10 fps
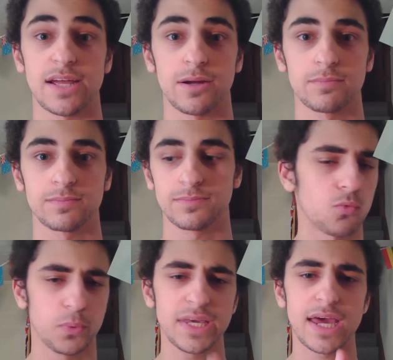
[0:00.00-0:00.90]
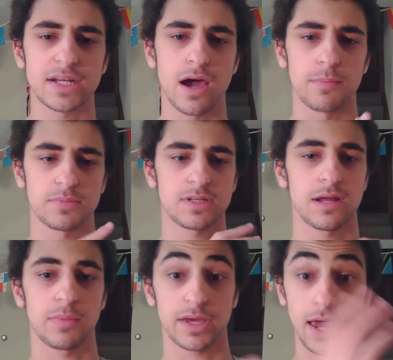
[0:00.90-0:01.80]
Biggest weekend comes and
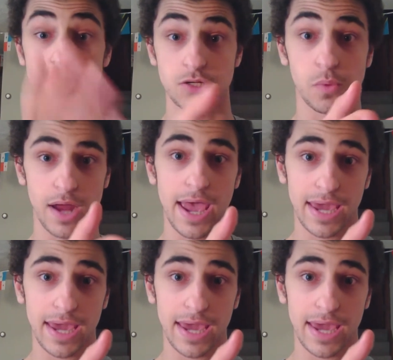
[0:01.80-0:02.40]
I'm like, hey, do you want to hang